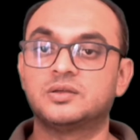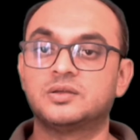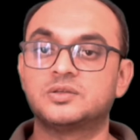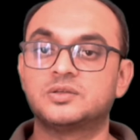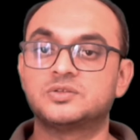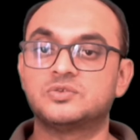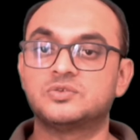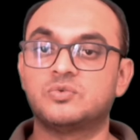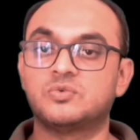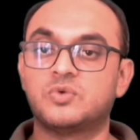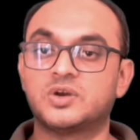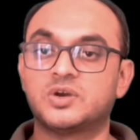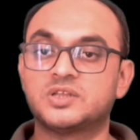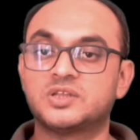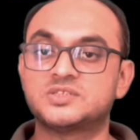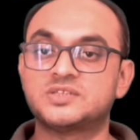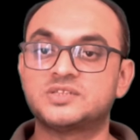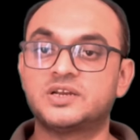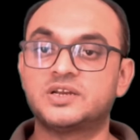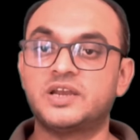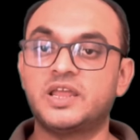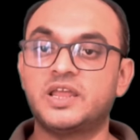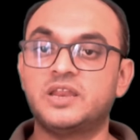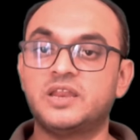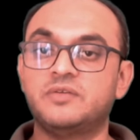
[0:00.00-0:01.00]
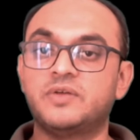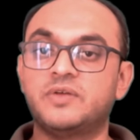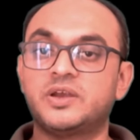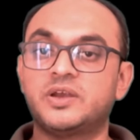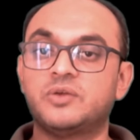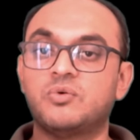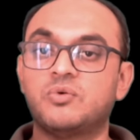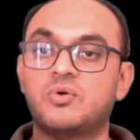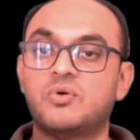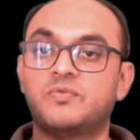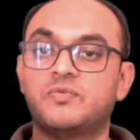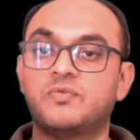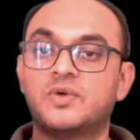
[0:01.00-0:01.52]
So what is the derivative
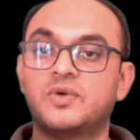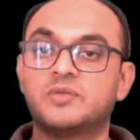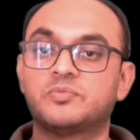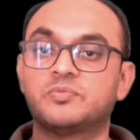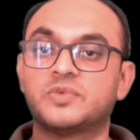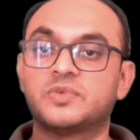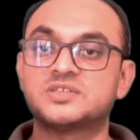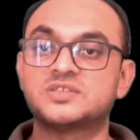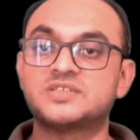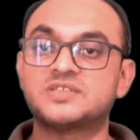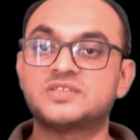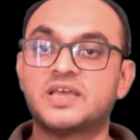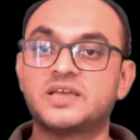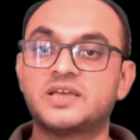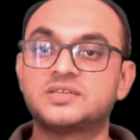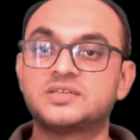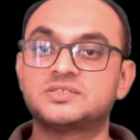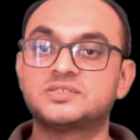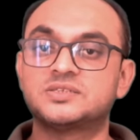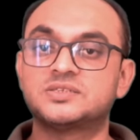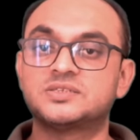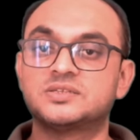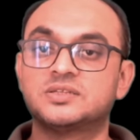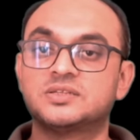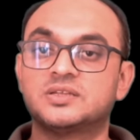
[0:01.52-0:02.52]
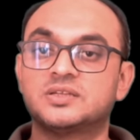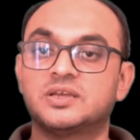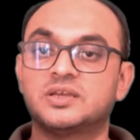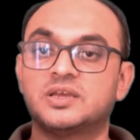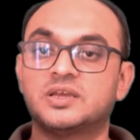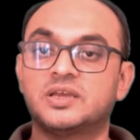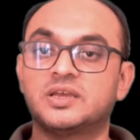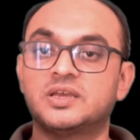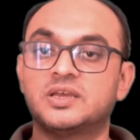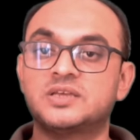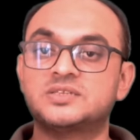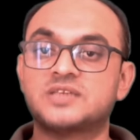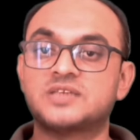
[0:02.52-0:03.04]
of 1 plus x?
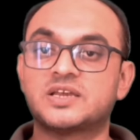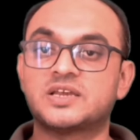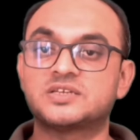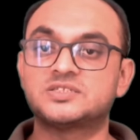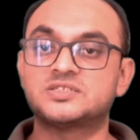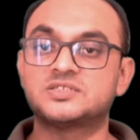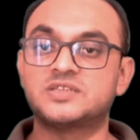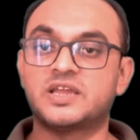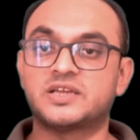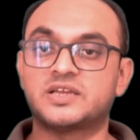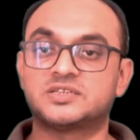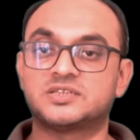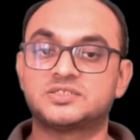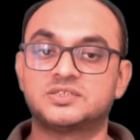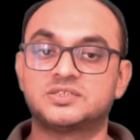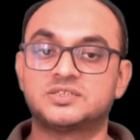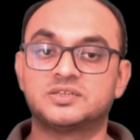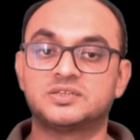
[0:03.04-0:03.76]
Is x dash.